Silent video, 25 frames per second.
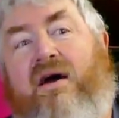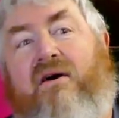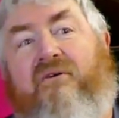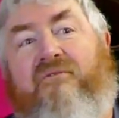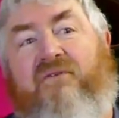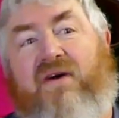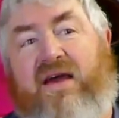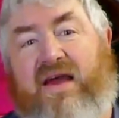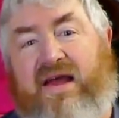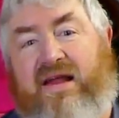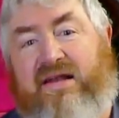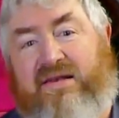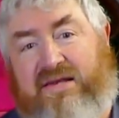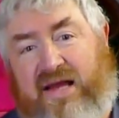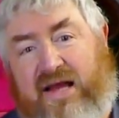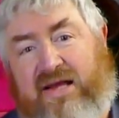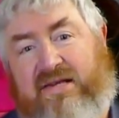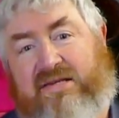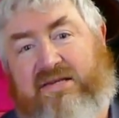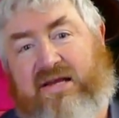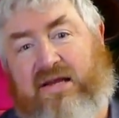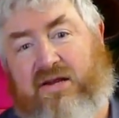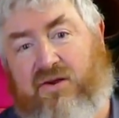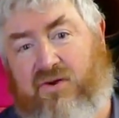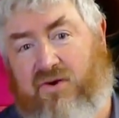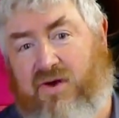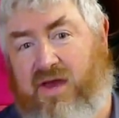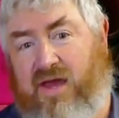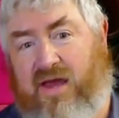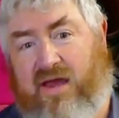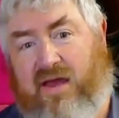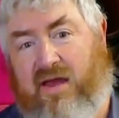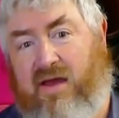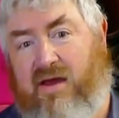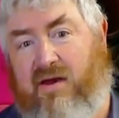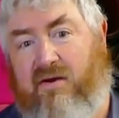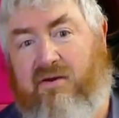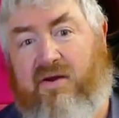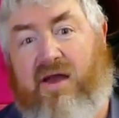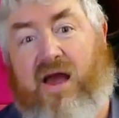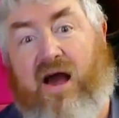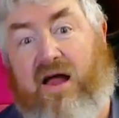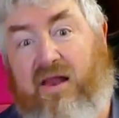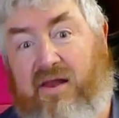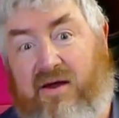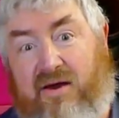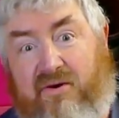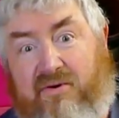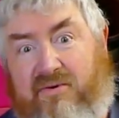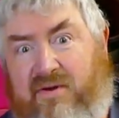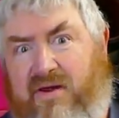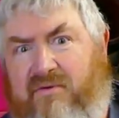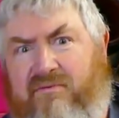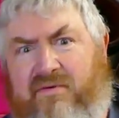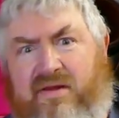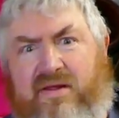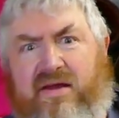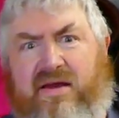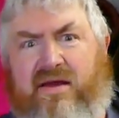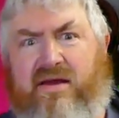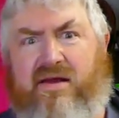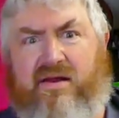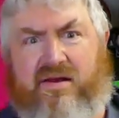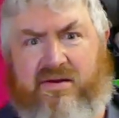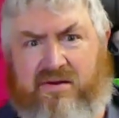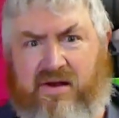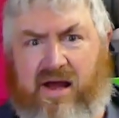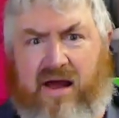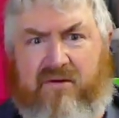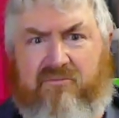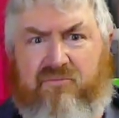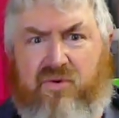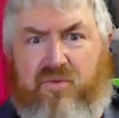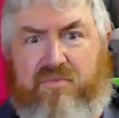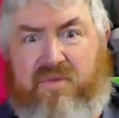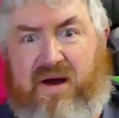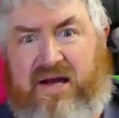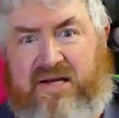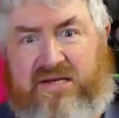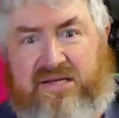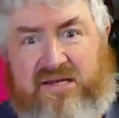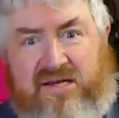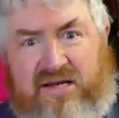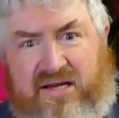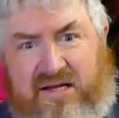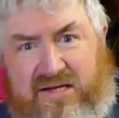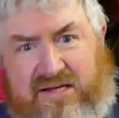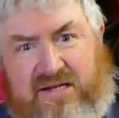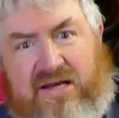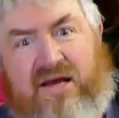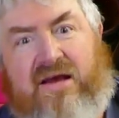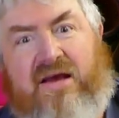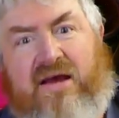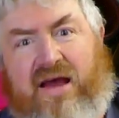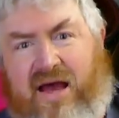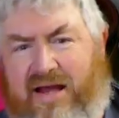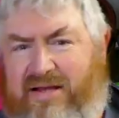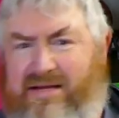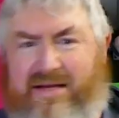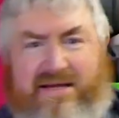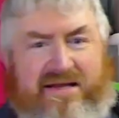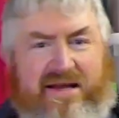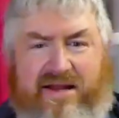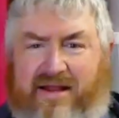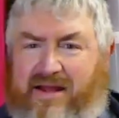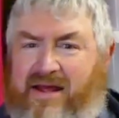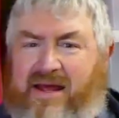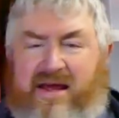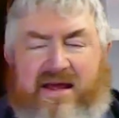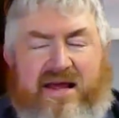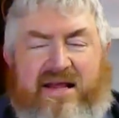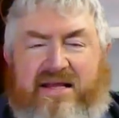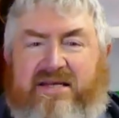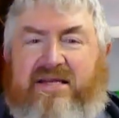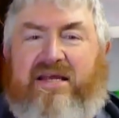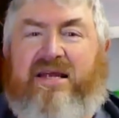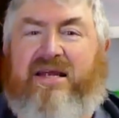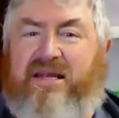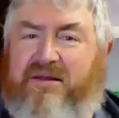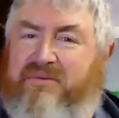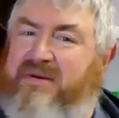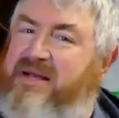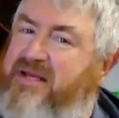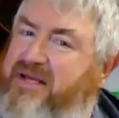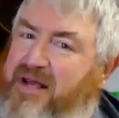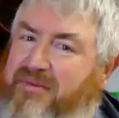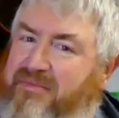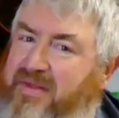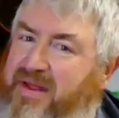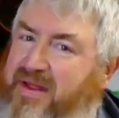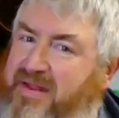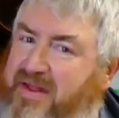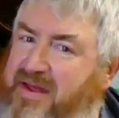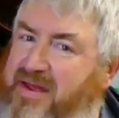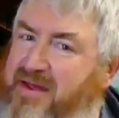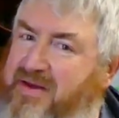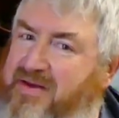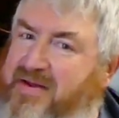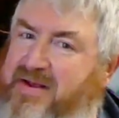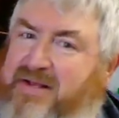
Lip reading: Fantastic looking, you know, colour and everything, and robustness. As I said, there seems to be something there.